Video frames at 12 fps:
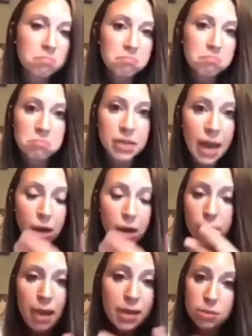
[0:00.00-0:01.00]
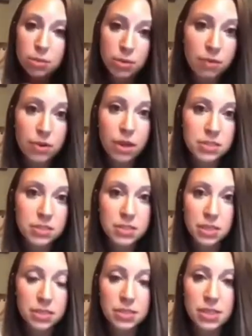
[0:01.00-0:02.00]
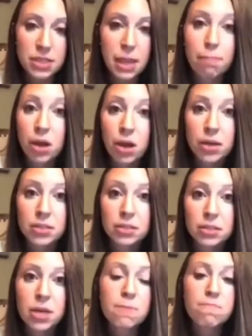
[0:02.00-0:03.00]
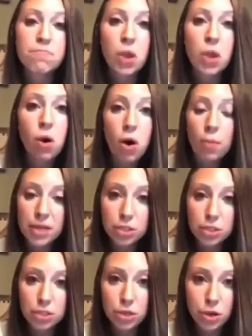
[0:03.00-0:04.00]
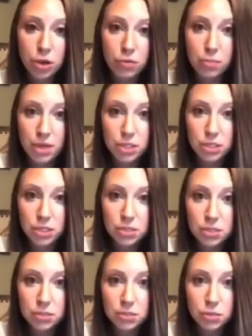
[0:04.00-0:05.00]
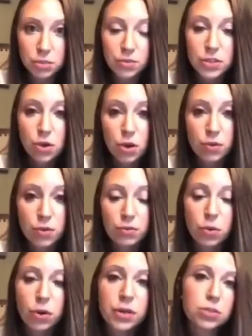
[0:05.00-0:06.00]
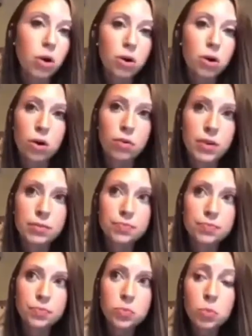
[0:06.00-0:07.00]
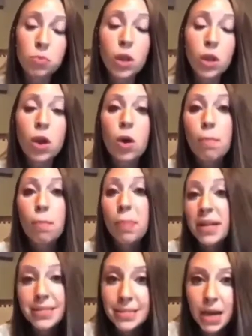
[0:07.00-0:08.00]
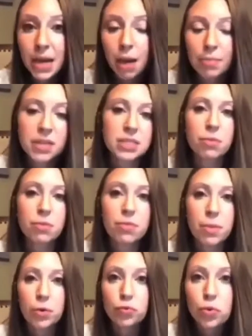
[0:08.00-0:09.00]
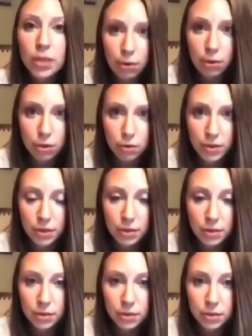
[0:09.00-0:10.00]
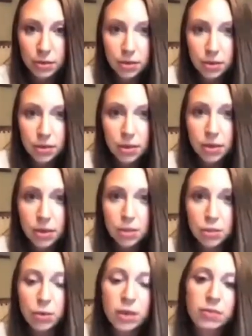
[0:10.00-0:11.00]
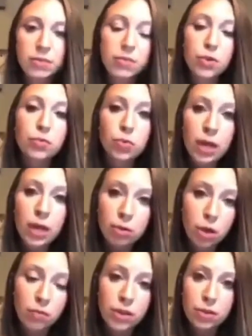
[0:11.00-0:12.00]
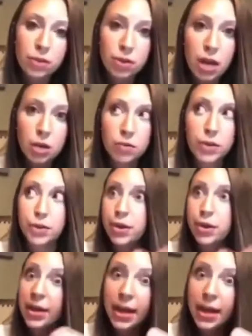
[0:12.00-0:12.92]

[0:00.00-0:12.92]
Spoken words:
Gown, mask, whatever else stays the same because all patients are COVID patients. So if it's a COVID floor, it's all COVID, but it's not because some of them are rule out COVID. So even if they rule out COVID and they're not COVID, they're going to get